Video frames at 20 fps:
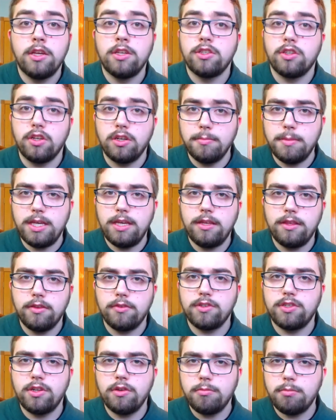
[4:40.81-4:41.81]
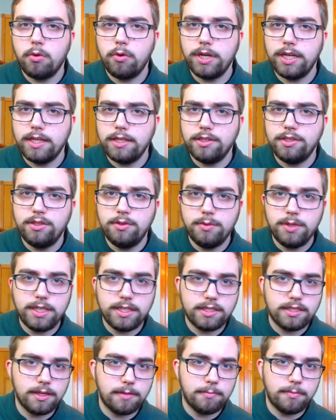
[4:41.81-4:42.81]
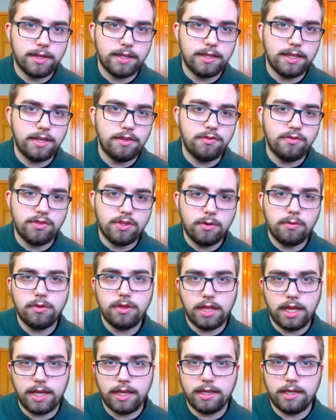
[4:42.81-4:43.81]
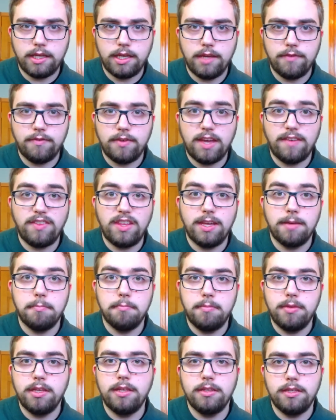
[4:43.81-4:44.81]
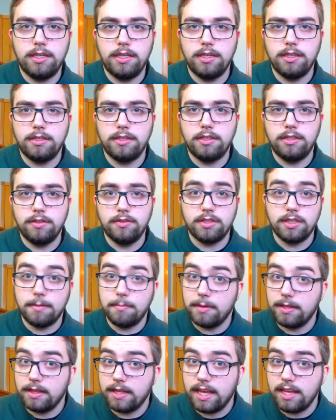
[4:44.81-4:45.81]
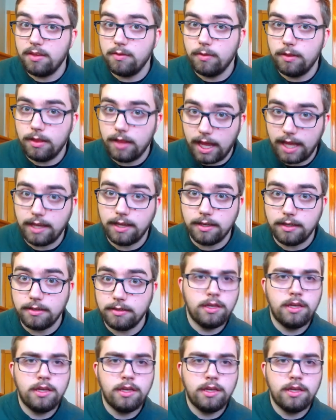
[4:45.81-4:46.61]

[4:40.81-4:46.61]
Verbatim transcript: So to me, there is no point in doing something that you don't like if you have the ability to do something that you like.